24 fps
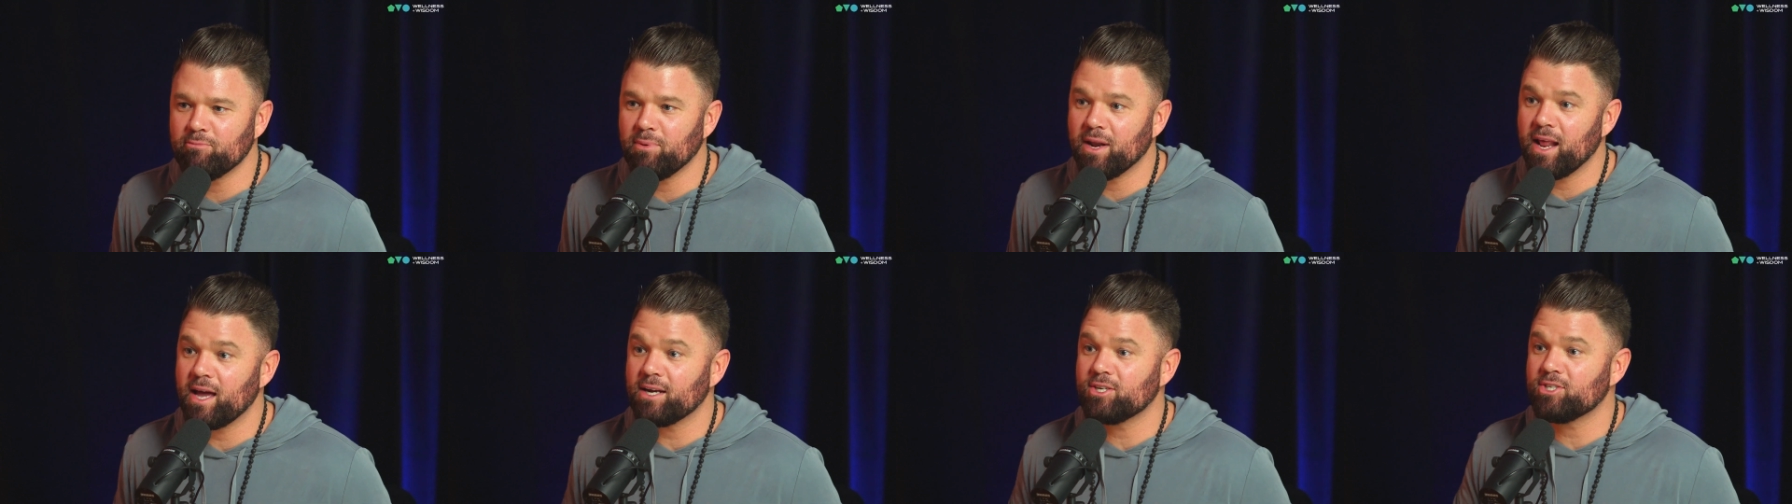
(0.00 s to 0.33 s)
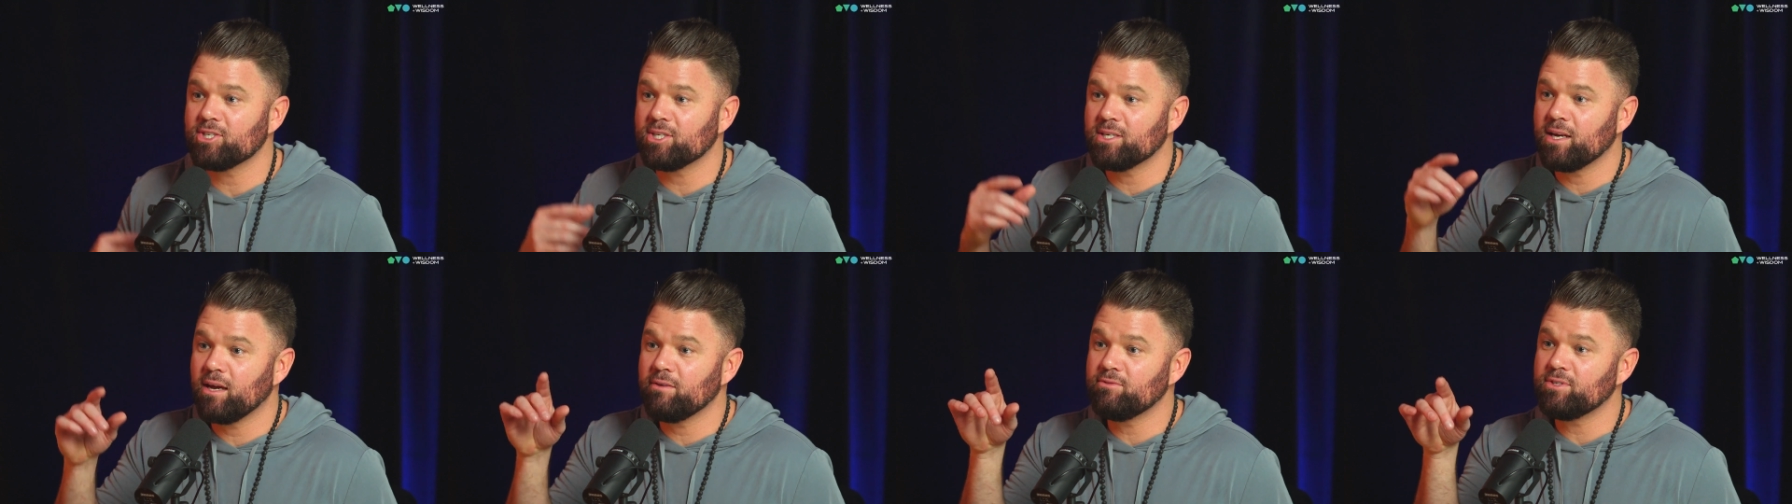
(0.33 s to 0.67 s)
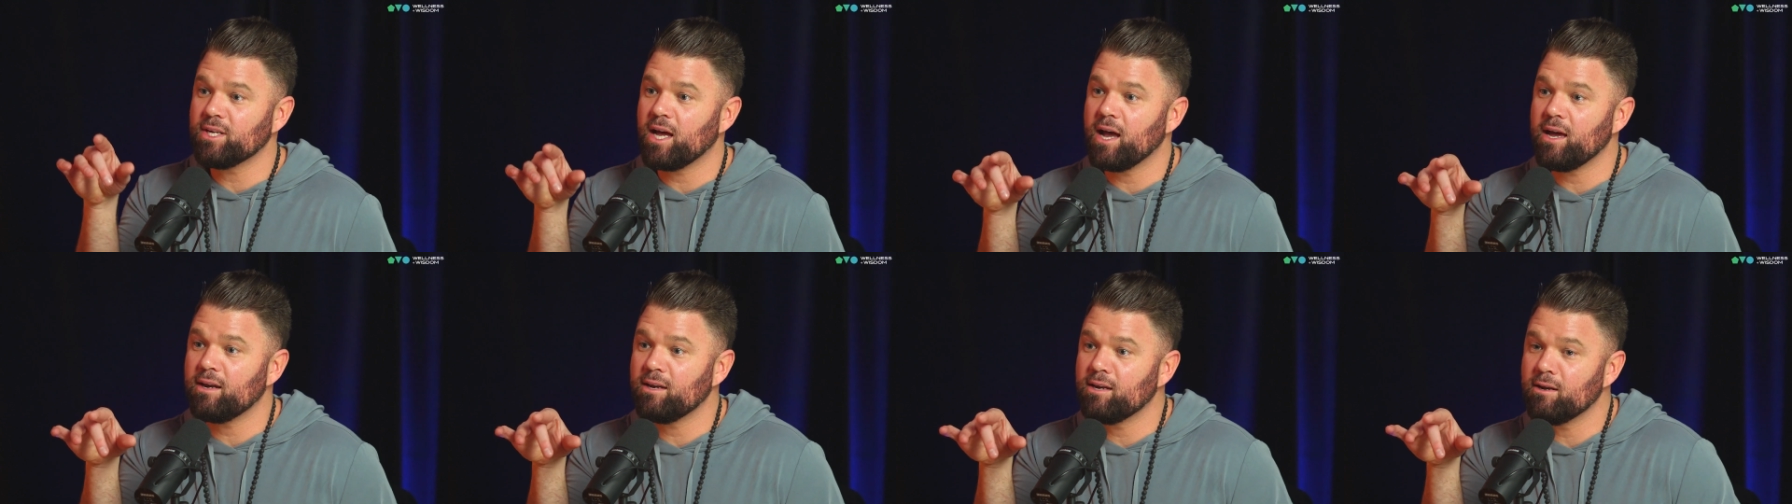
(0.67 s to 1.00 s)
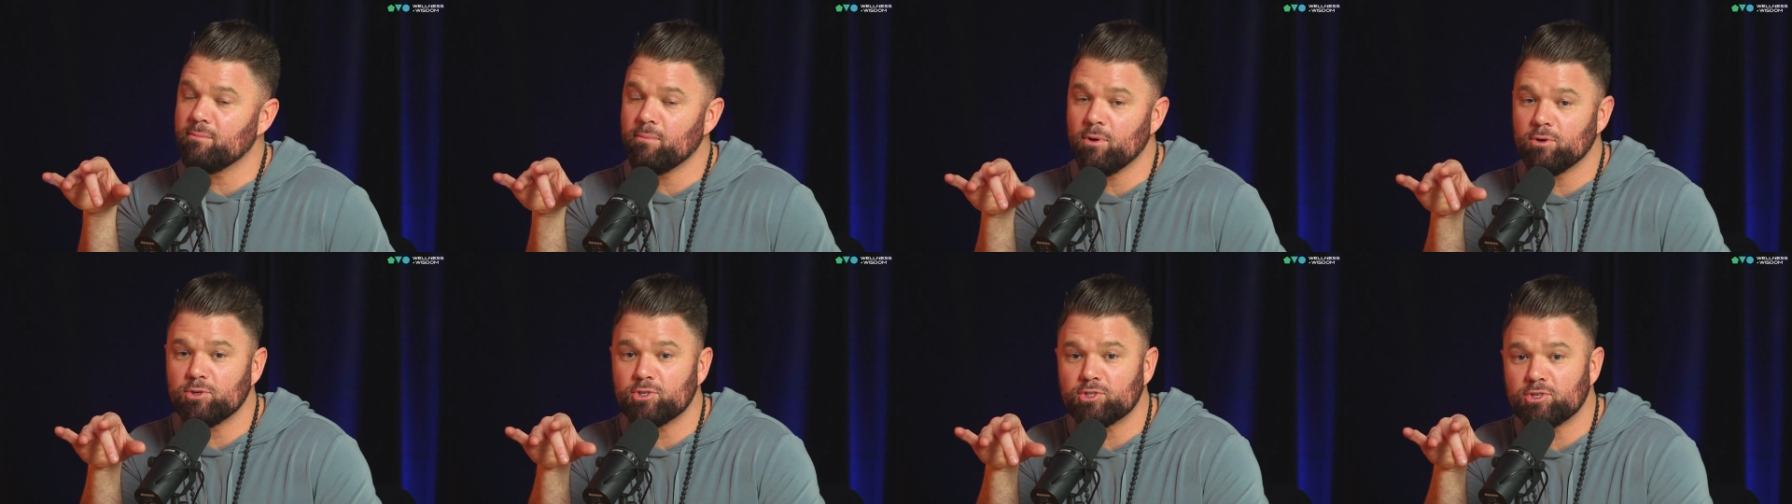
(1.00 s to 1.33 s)
but actually I've tied an
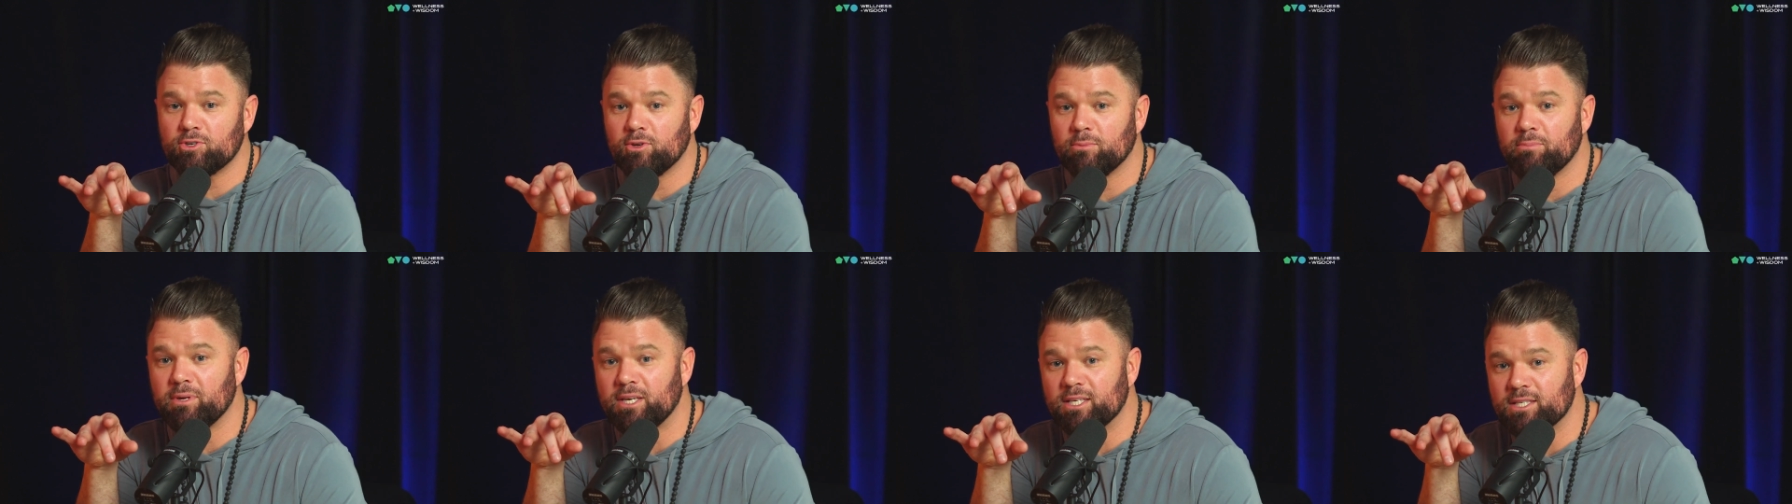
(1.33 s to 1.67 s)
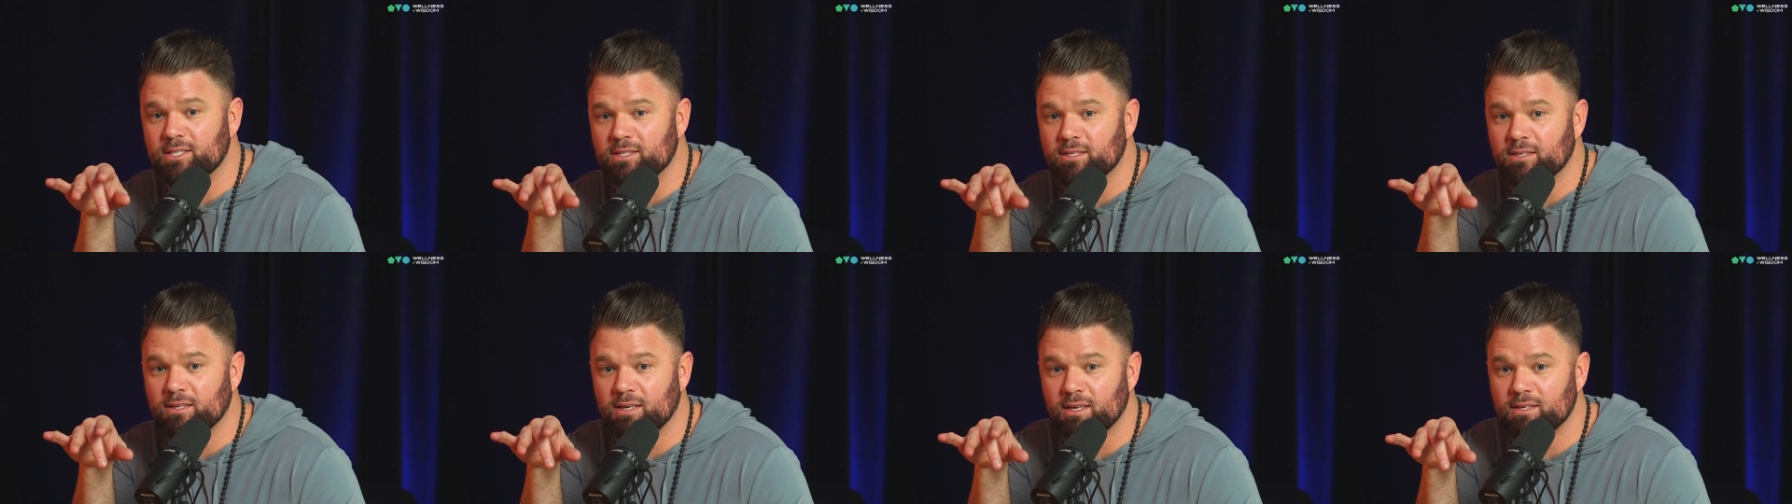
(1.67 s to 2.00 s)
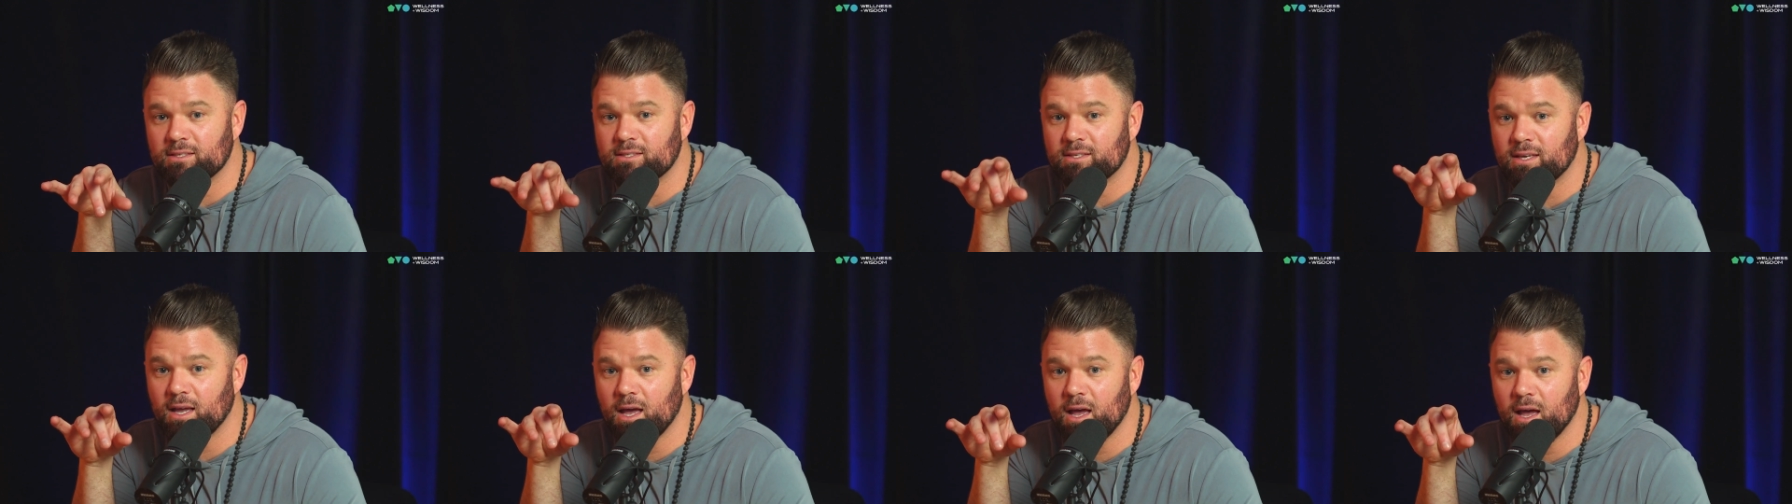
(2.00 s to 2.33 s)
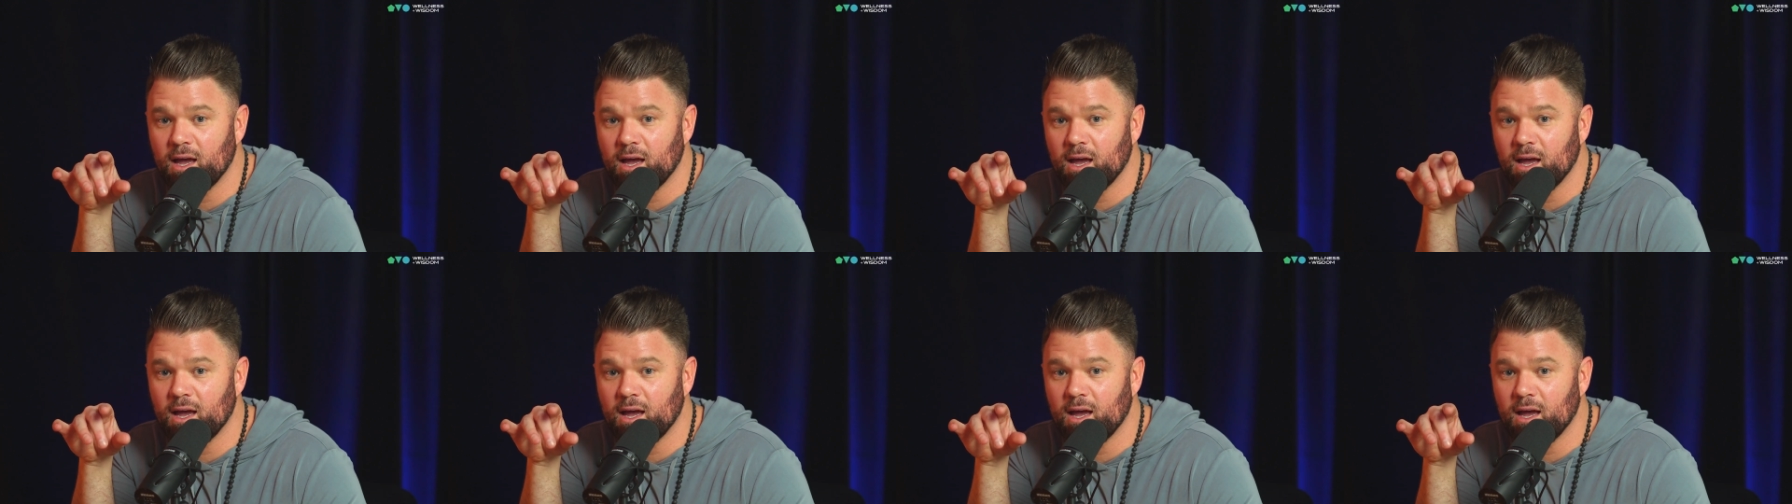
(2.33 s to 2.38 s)
emotional piece to this.